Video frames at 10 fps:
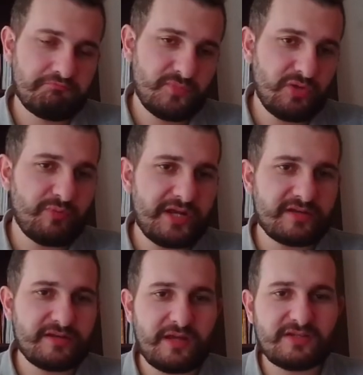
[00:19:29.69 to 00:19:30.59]
he played
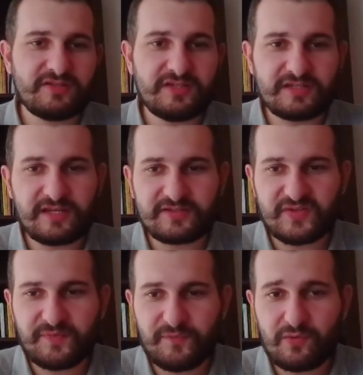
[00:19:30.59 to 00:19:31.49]
knight d takes
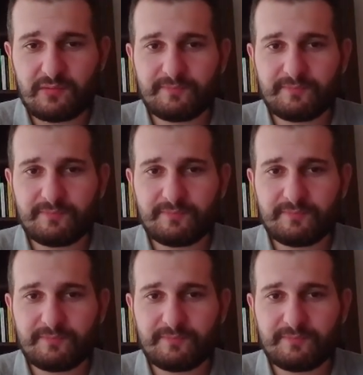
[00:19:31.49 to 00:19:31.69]
e4,